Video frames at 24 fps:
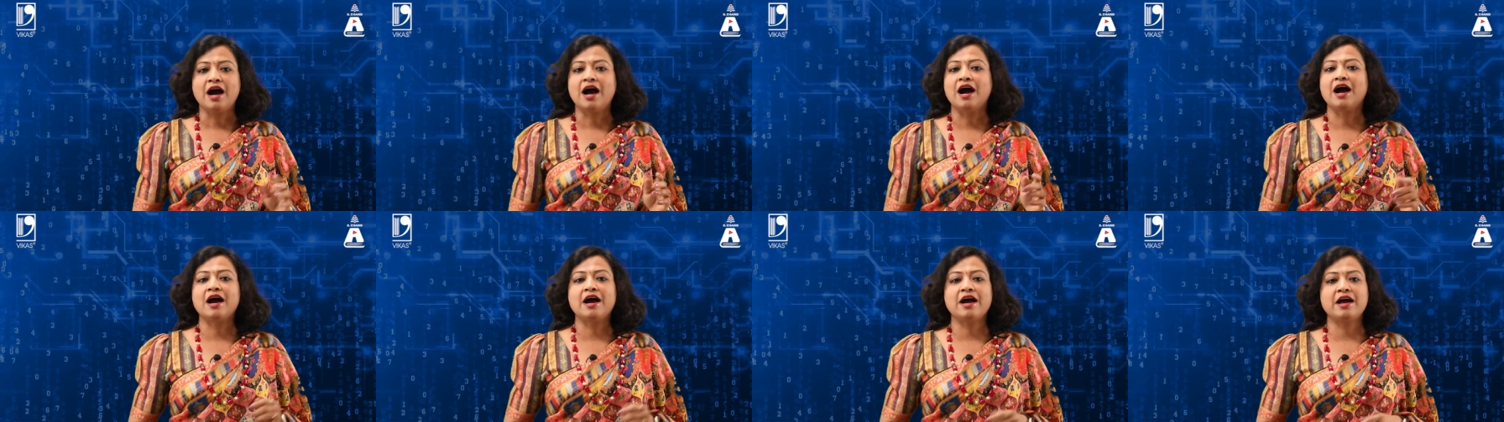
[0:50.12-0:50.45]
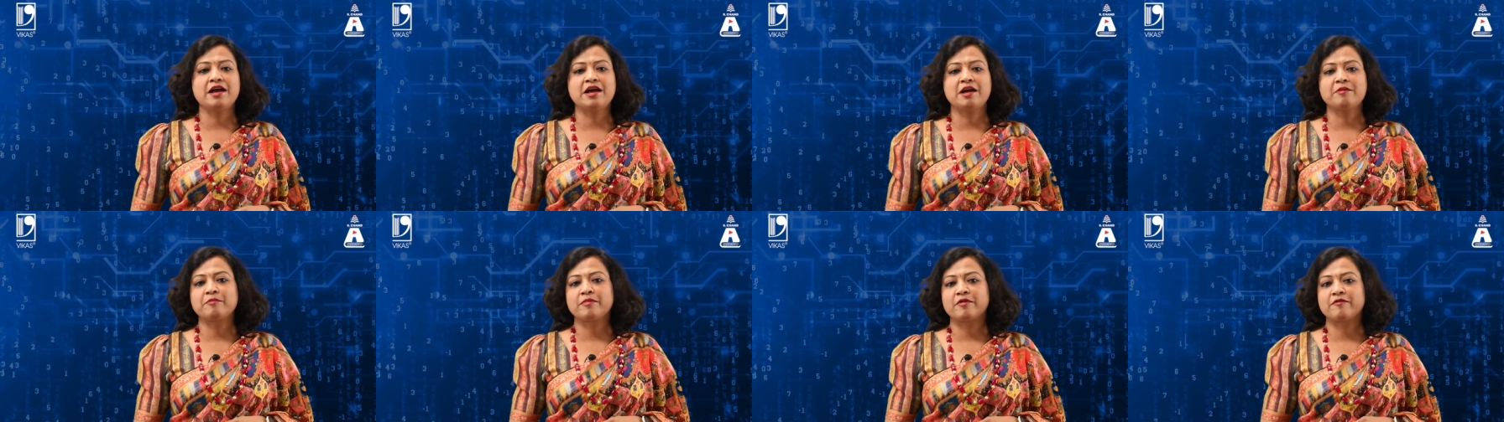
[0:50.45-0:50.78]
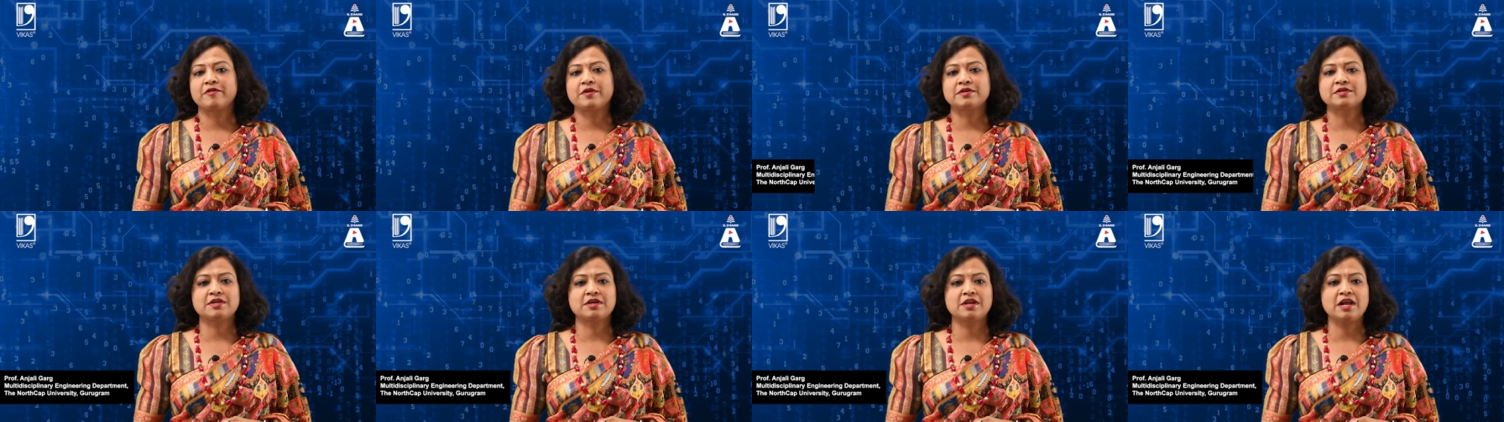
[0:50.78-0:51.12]
Hi, I'm
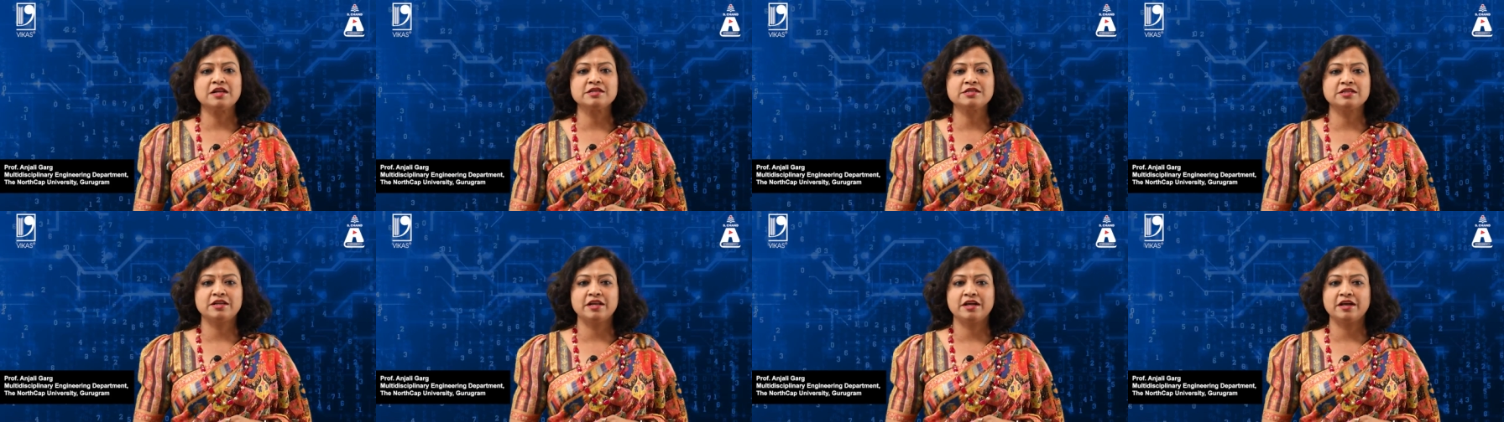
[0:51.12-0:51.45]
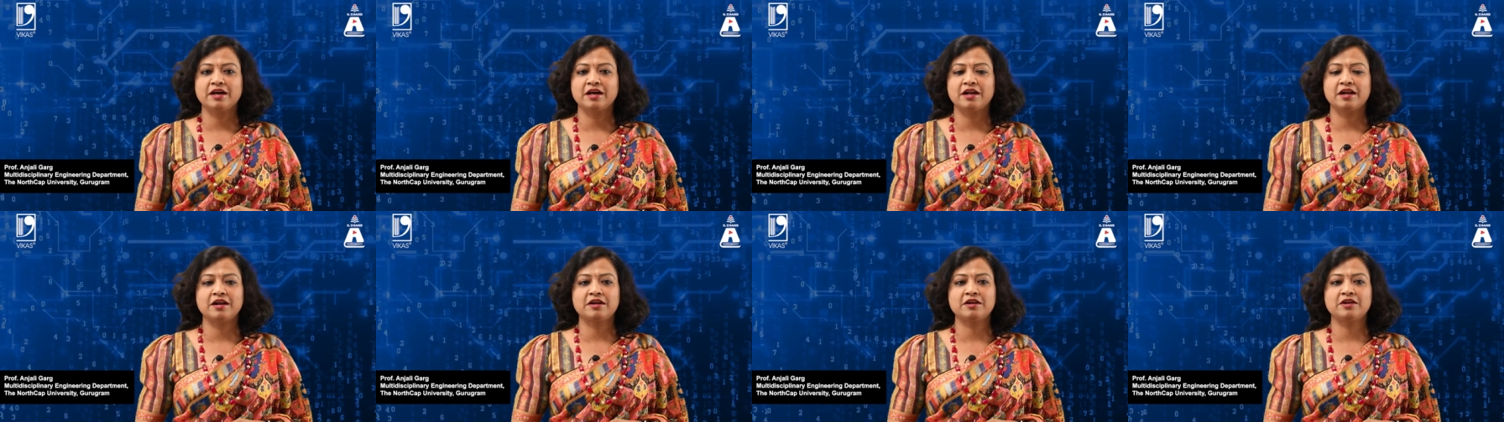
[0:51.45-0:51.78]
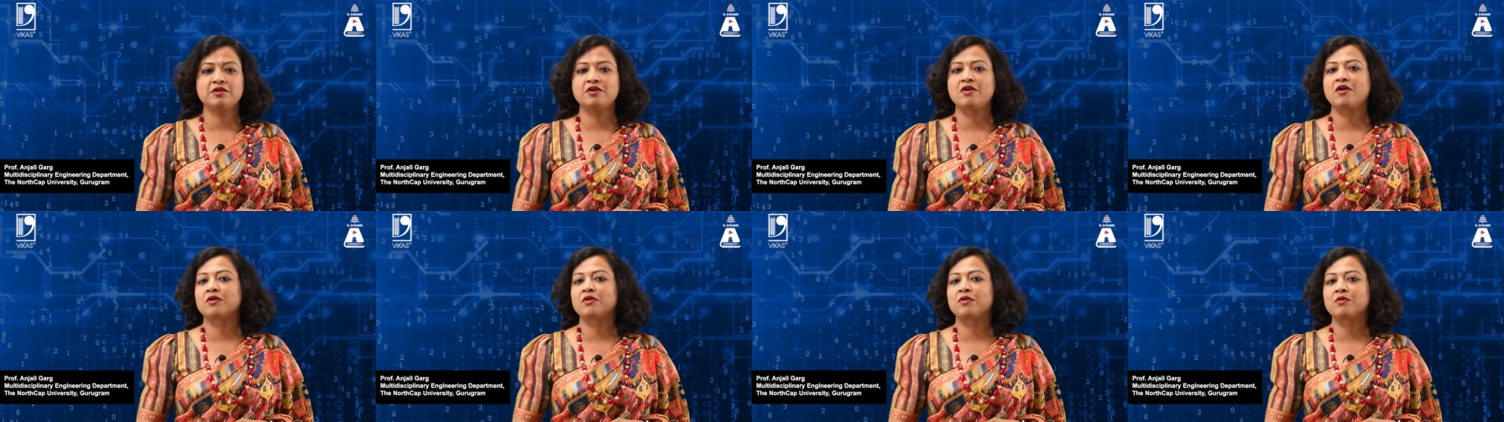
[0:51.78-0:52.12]
Professor Anjali
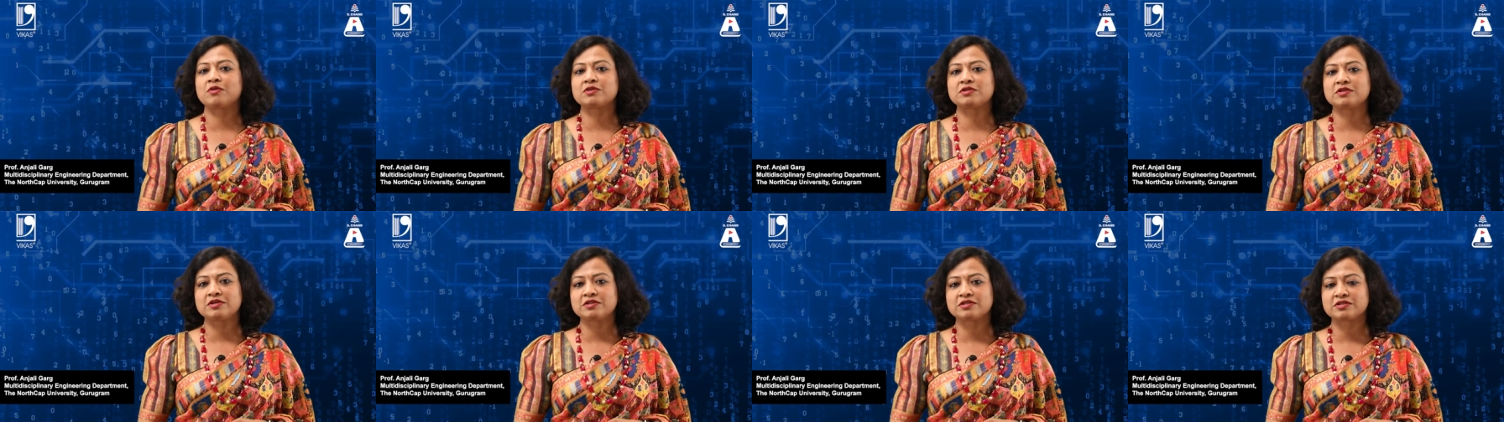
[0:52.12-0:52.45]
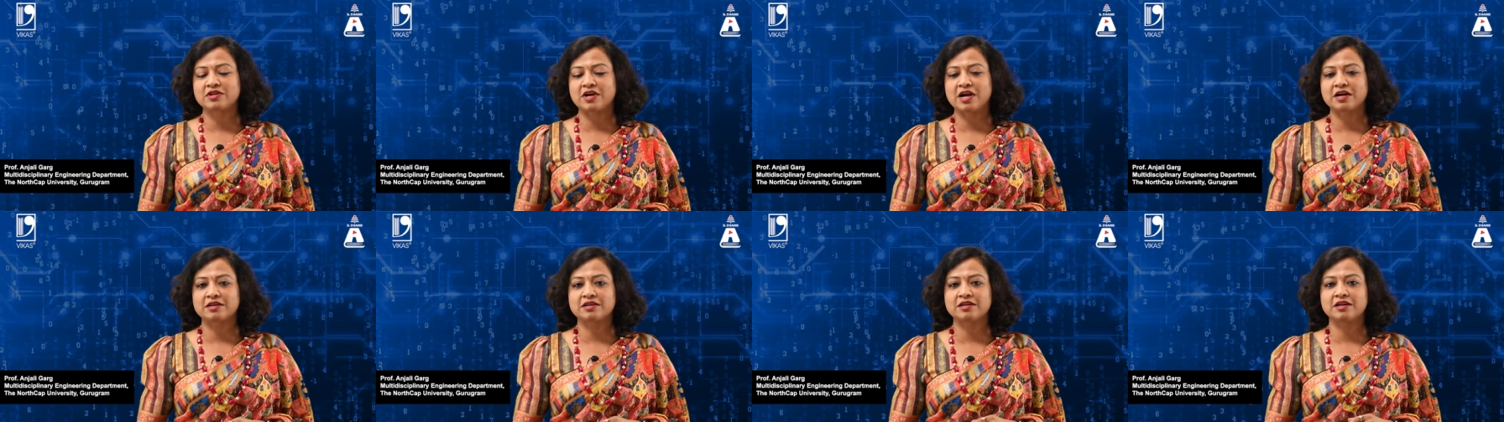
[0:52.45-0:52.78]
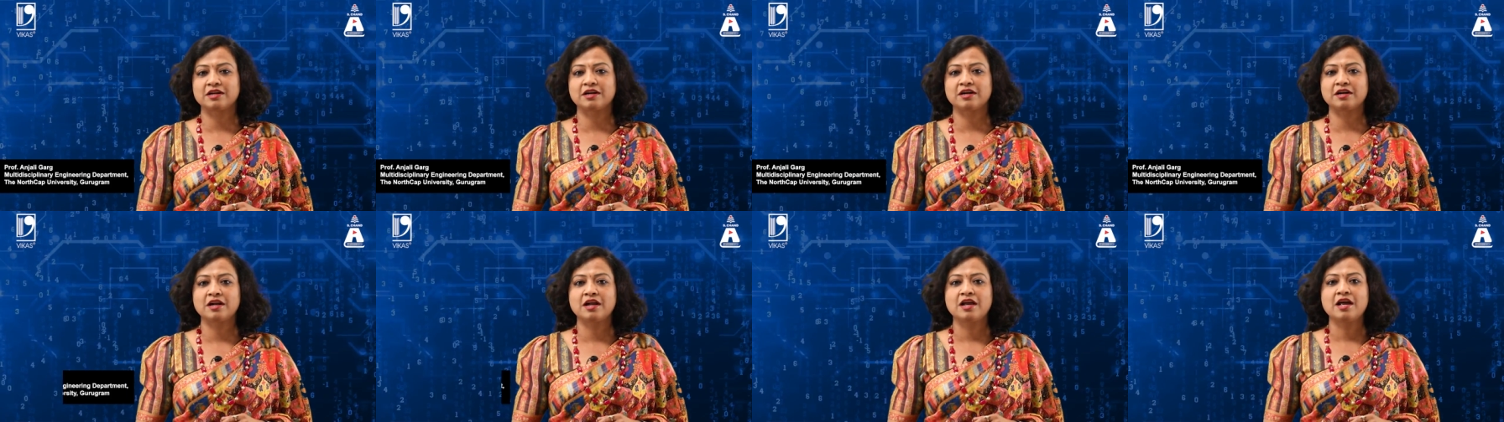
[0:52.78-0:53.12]
Garg, your course
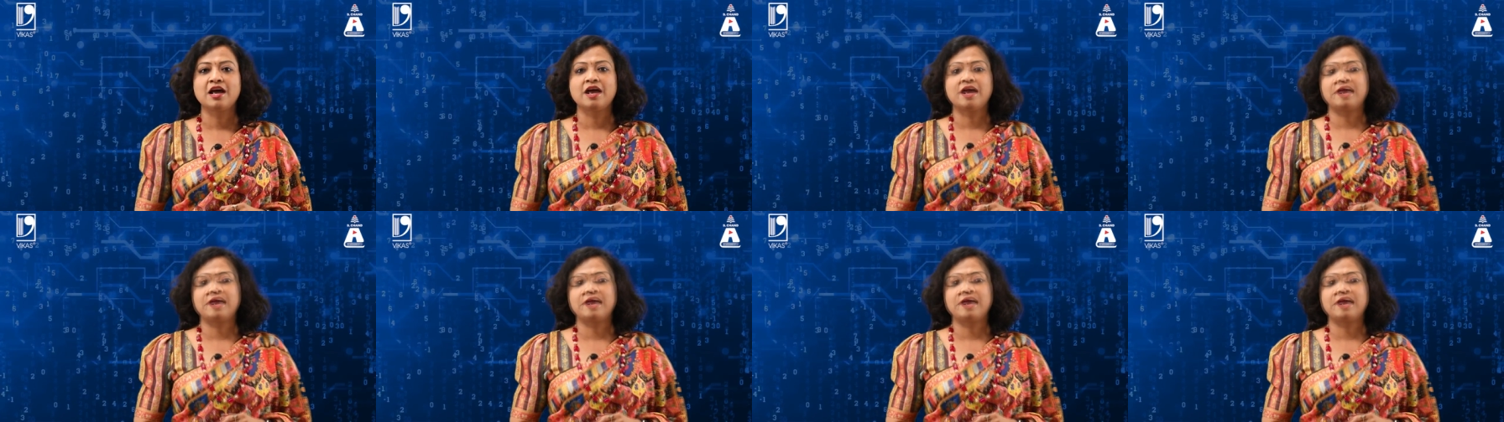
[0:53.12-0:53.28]
instructor.